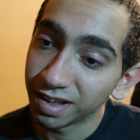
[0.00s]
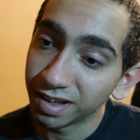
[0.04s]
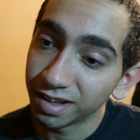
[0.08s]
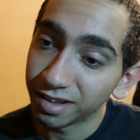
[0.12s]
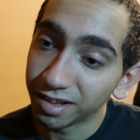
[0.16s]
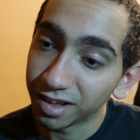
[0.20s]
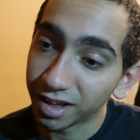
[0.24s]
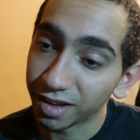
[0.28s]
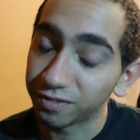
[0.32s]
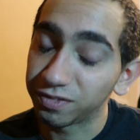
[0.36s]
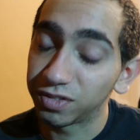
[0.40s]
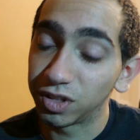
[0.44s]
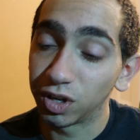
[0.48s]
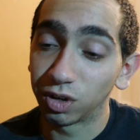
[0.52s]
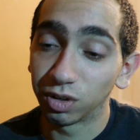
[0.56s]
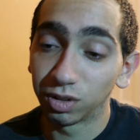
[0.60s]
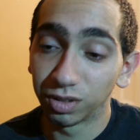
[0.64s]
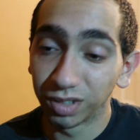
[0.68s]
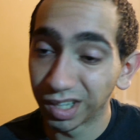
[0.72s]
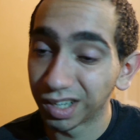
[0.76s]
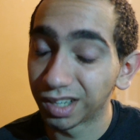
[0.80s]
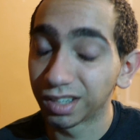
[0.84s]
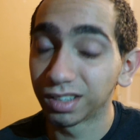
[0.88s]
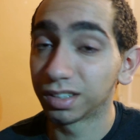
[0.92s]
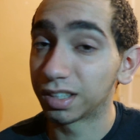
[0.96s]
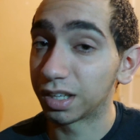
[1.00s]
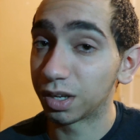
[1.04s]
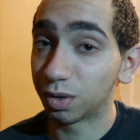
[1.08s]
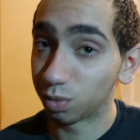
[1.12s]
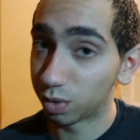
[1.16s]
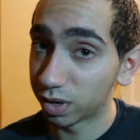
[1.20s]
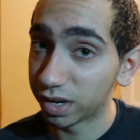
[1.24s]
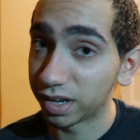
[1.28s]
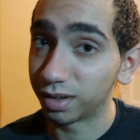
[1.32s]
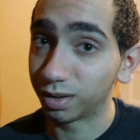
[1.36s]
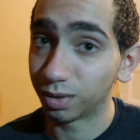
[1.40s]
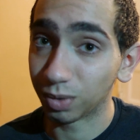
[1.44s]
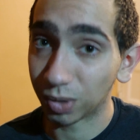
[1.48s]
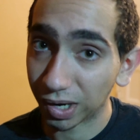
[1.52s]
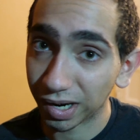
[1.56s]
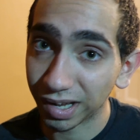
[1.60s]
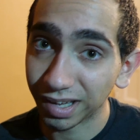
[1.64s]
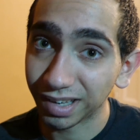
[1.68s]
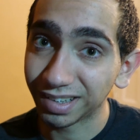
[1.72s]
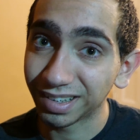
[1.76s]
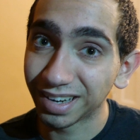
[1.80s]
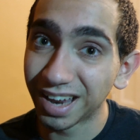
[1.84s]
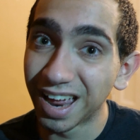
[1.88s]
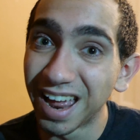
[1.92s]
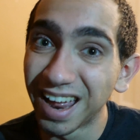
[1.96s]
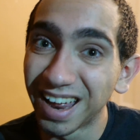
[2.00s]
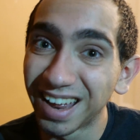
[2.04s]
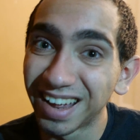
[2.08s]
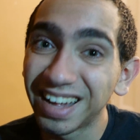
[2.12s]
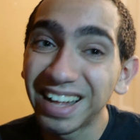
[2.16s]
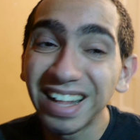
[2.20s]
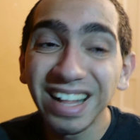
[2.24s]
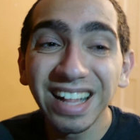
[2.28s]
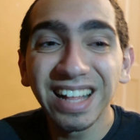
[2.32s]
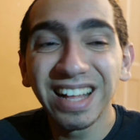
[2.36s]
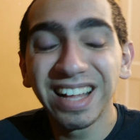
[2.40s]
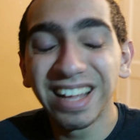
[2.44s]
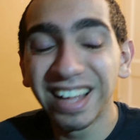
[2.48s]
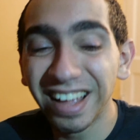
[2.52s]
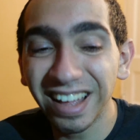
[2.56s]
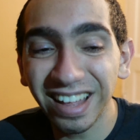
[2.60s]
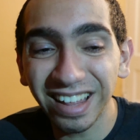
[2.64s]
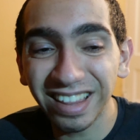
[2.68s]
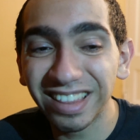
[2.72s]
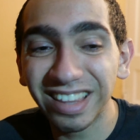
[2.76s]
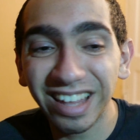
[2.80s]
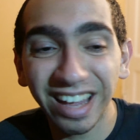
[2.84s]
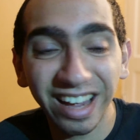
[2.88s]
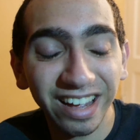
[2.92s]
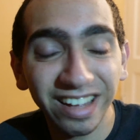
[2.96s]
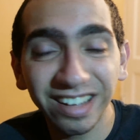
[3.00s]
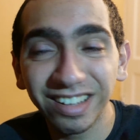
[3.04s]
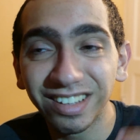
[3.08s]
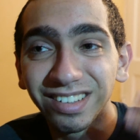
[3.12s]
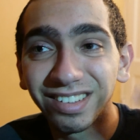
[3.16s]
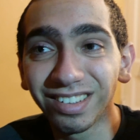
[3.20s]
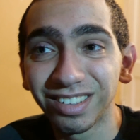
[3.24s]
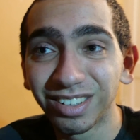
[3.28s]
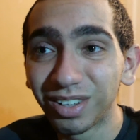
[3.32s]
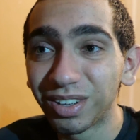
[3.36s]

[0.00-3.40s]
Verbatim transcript: if they're literally real, right? They